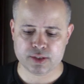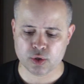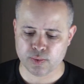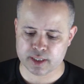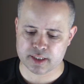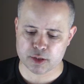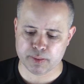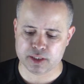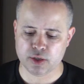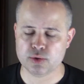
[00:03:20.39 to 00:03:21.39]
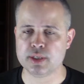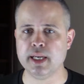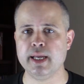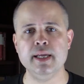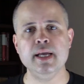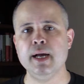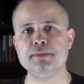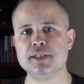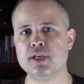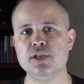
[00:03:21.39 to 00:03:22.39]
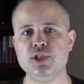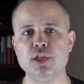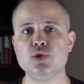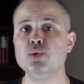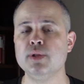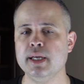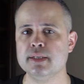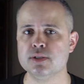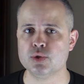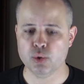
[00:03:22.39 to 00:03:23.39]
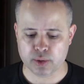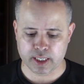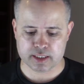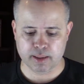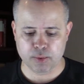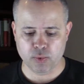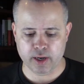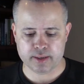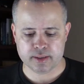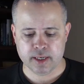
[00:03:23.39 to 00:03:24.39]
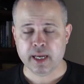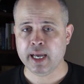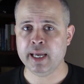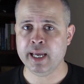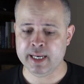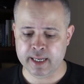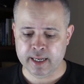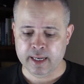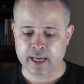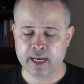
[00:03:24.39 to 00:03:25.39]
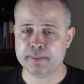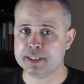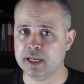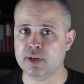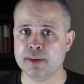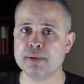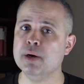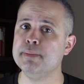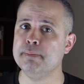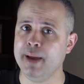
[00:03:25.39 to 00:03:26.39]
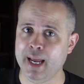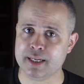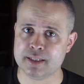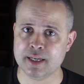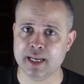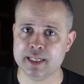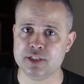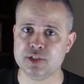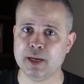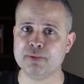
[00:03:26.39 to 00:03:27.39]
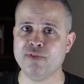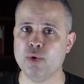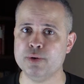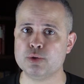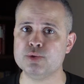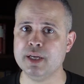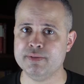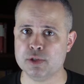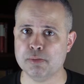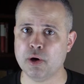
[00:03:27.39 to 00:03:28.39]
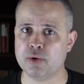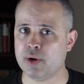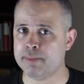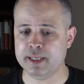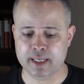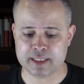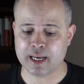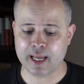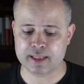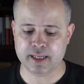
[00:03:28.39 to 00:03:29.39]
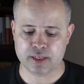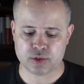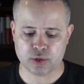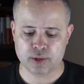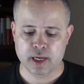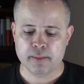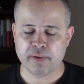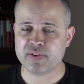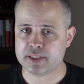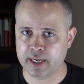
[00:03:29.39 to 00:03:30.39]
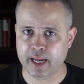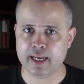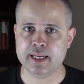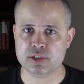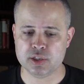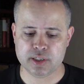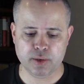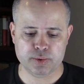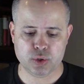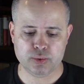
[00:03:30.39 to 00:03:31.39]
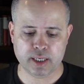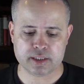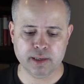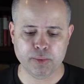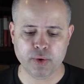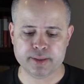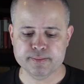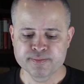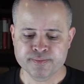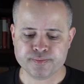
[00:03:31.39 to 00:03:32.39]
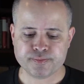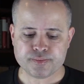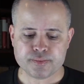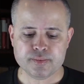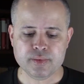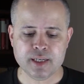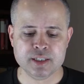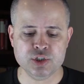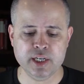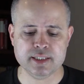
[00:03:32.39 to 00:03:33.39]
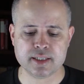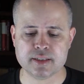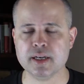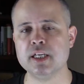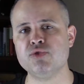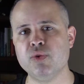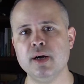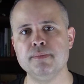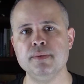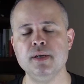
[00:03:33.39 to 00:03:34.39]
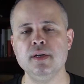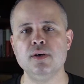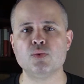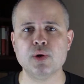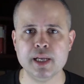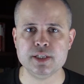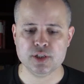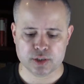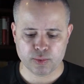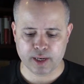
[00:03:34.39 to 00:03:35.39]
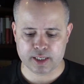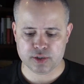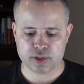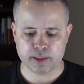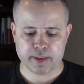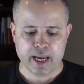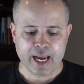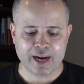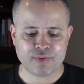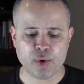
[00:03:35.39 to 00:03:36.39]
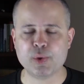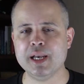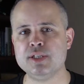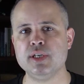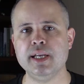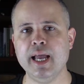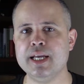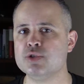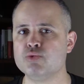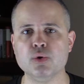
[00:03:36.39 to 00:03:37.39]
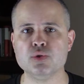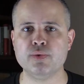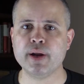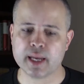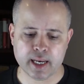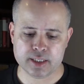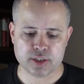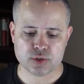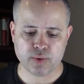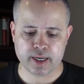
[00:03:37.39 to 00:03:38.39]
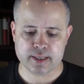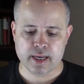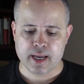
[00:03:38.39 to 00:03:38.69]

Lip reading: So what does this mean to you today? I'm just going to share two things. Number one, and I'm going to tell you, I'm coming back to Galatians chapter 4, 1 through 7 tomorrow. I mean, there's a lot there. So, but for today, let's just deal with two things. Number one, Jesus took us from religion to relationship. Every religion has rules and regulations, right?